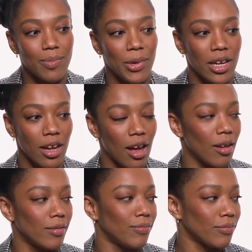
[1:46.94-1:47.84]
it's been
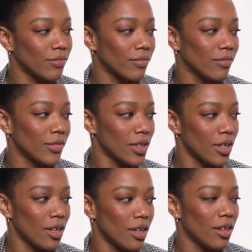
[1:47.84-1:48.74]

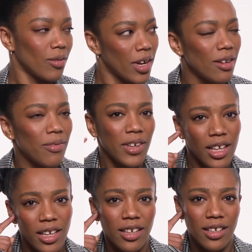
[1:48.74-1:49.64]
"When You're
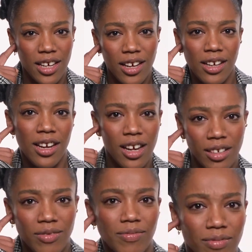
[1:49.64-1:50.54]
Feeling Down and
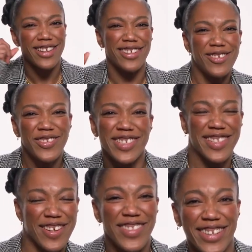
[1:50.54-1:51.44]
Out, Love Will
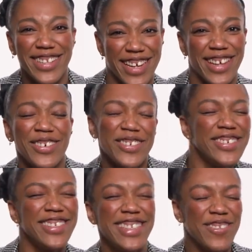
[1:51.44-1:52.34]
Save the Day,
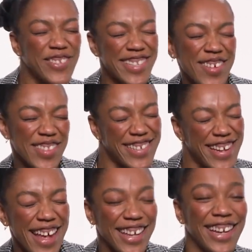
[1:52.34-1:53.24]
Oh Love Will Save the
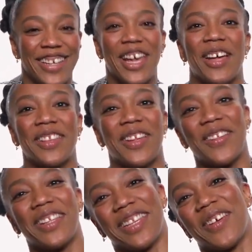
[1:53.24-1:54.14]
Day." Yeah, no,
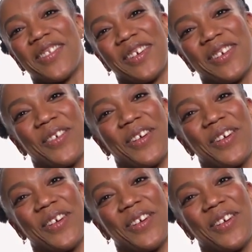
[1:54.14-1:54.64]
that's a good